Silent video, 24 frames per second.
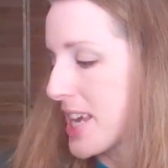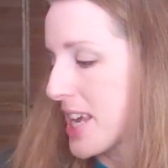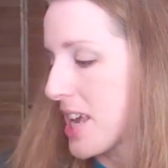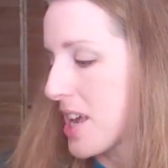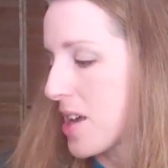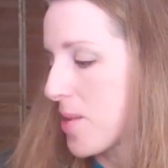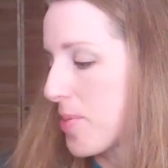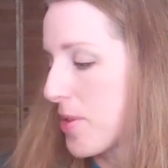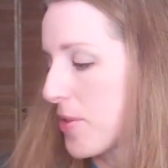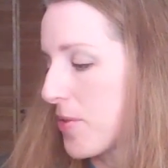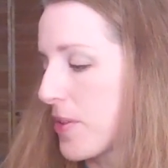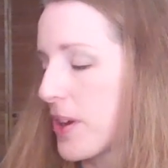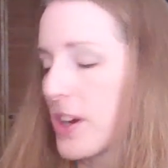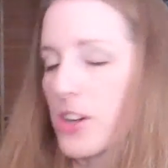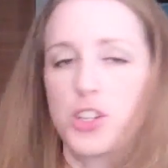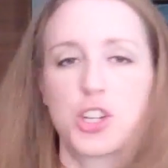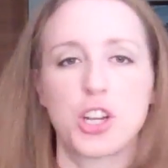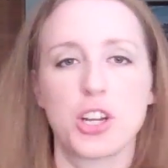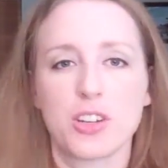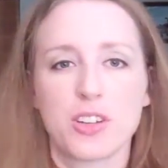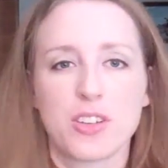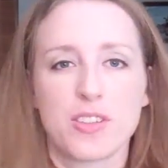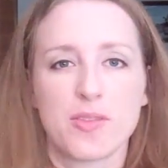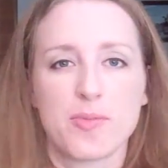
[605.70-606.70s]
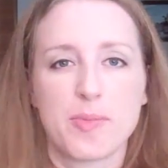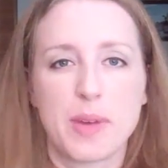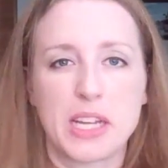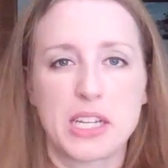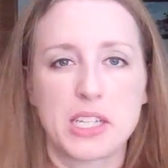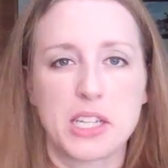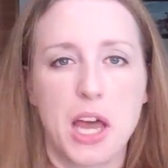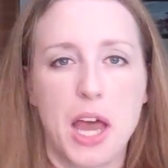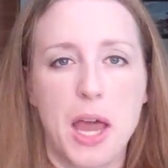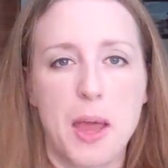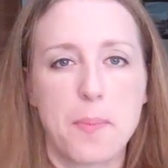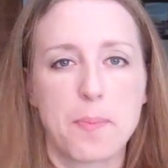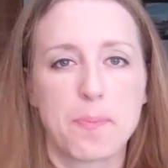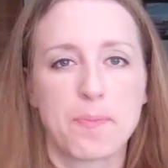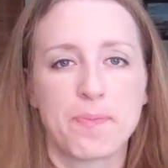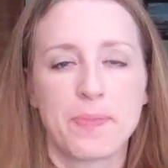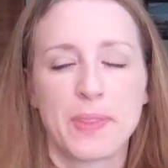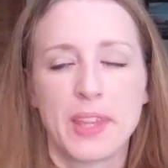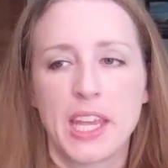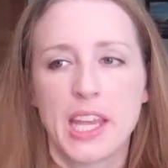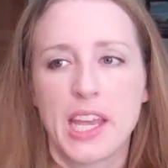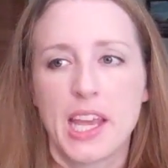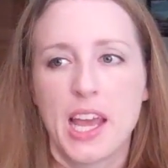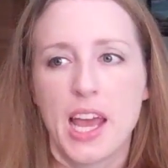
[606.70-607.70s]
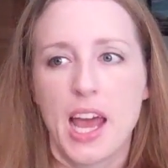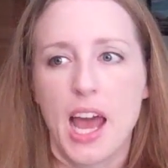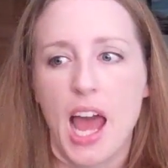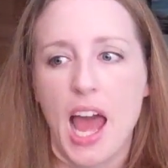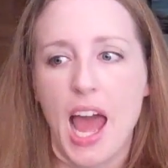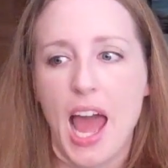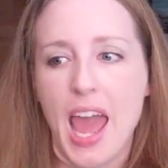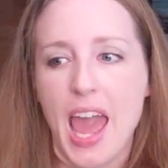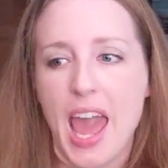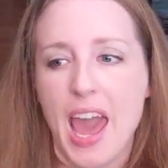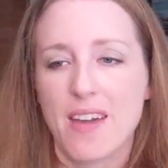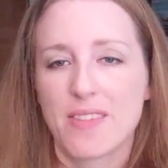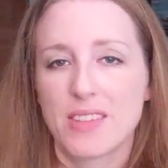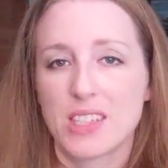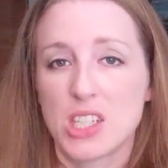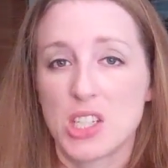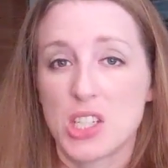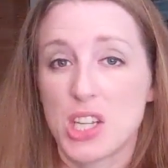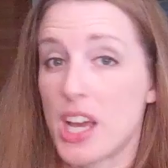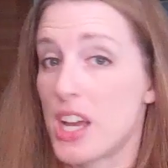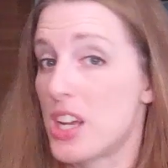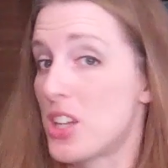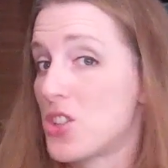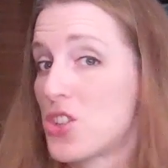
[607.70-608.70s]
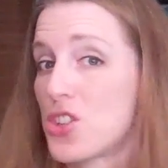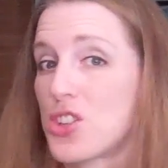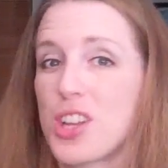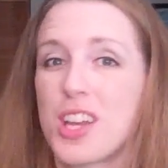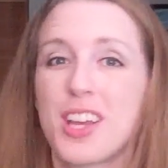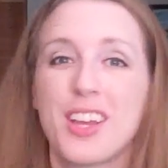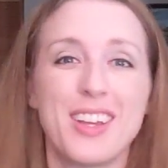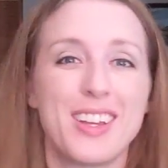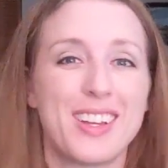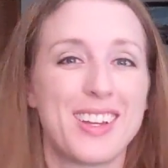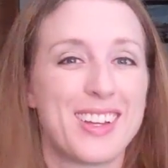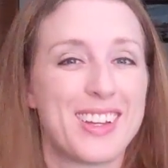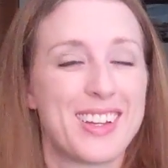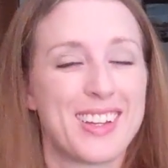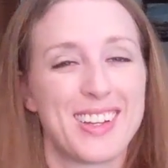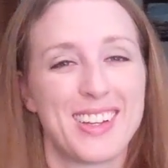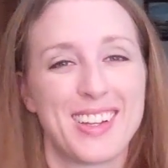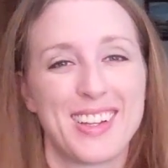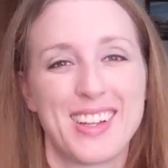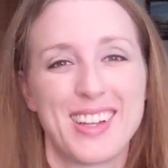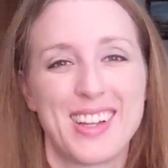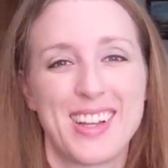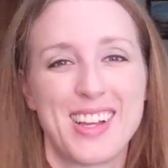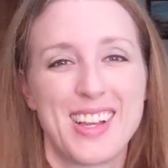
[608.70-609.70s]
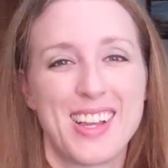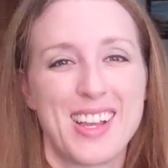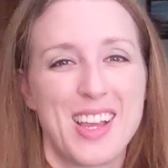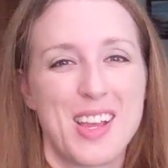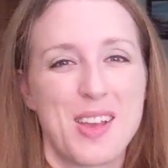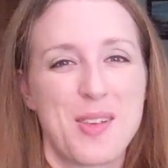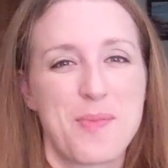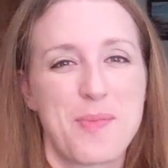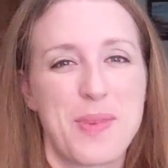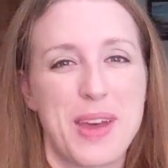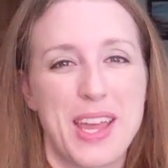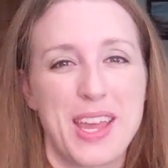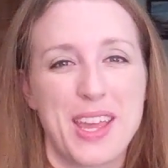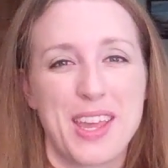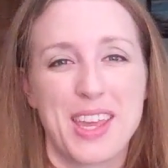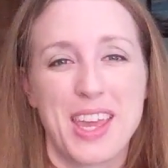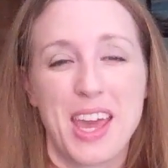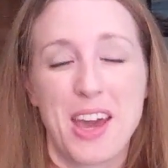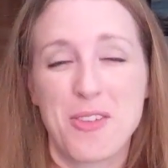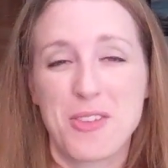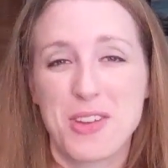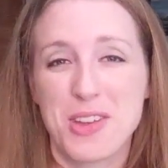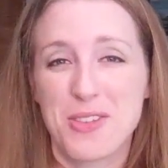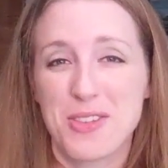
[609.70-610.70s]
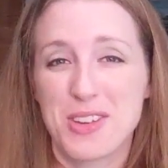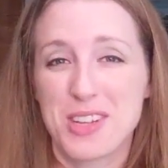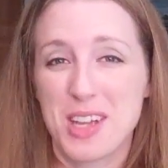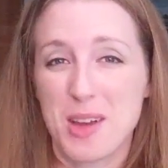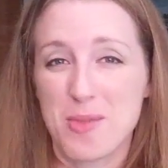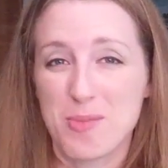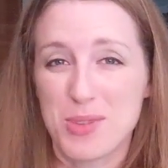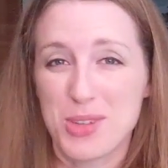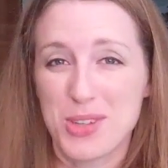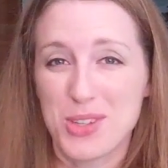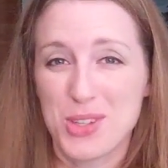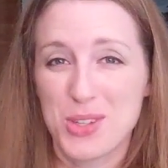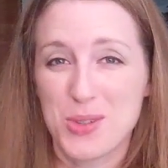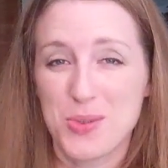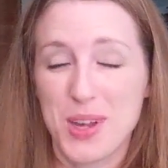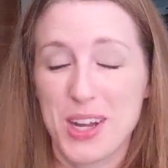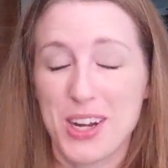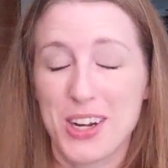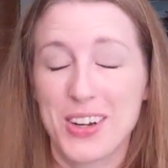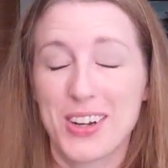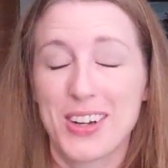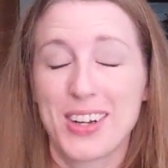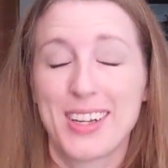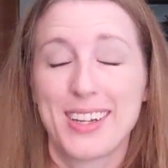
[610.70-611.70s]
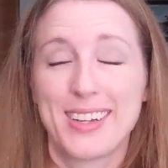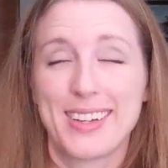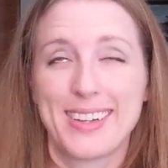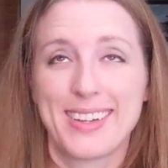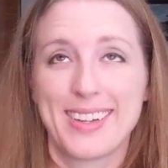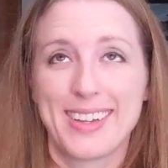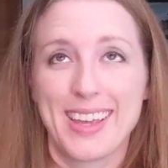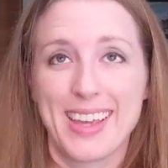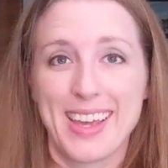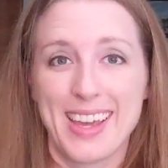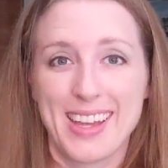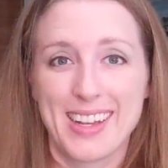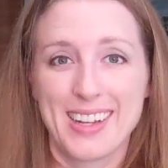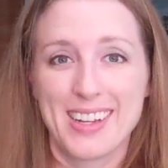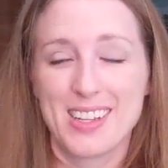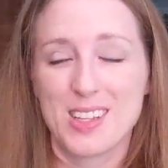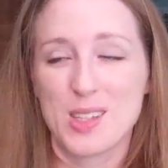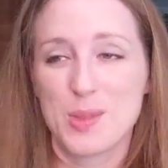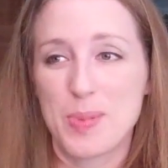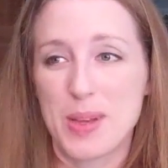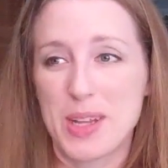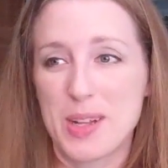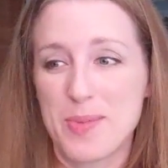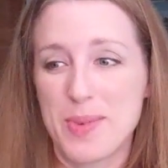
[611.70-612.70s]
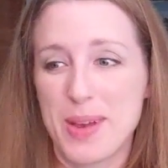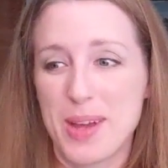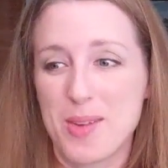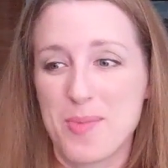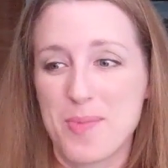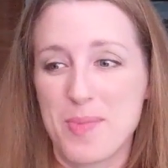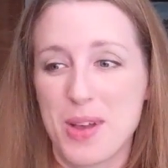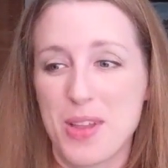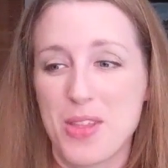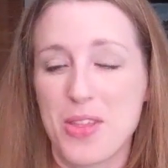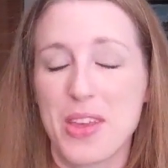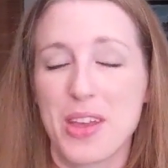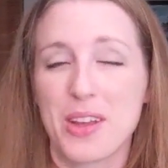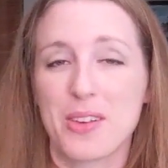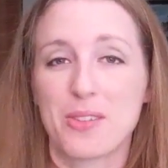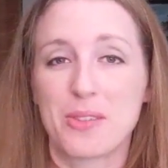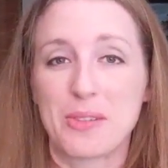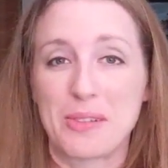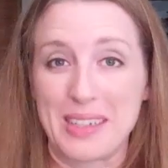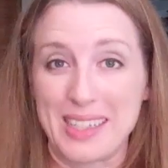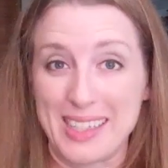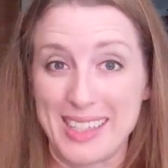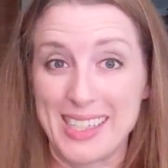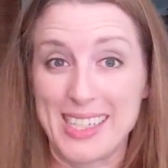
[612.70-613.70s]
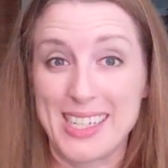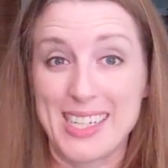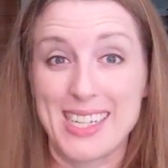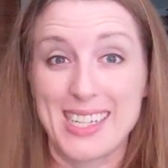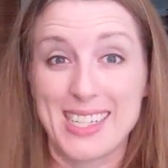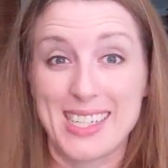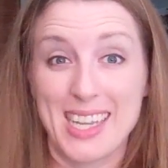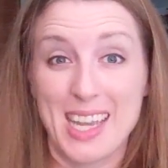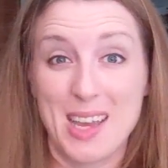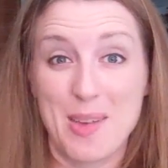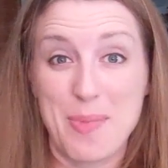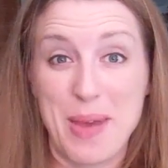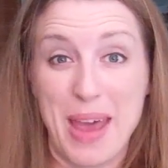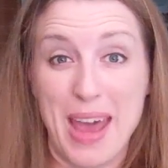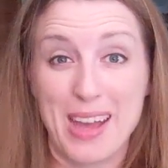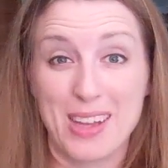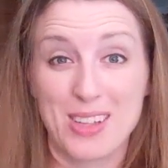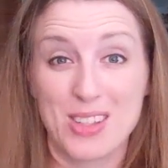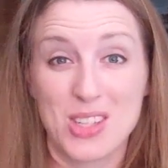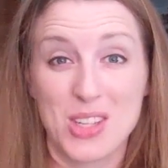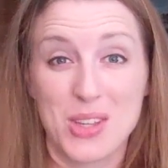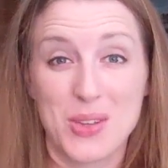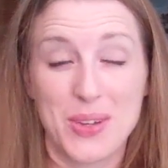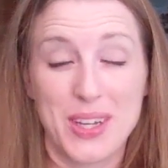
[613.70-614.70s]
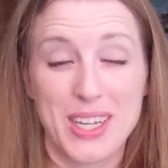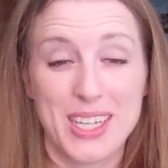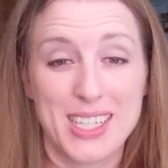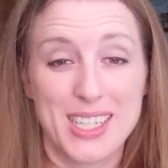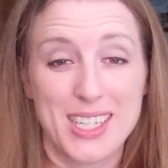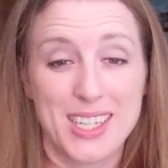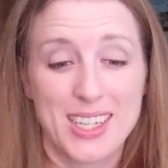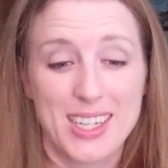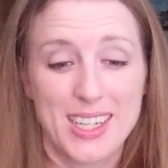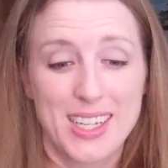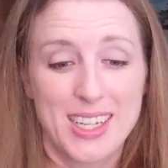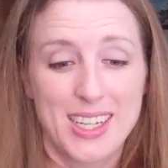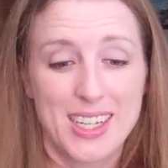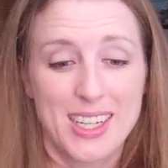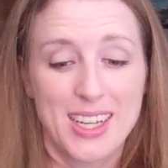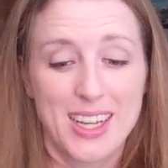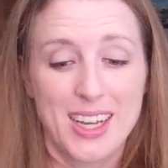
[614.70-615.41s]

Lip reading: taking up a fair chunk of my time. I haven't touched my County Redemption sweater. Again, it's been about a month. I really need to get back to it.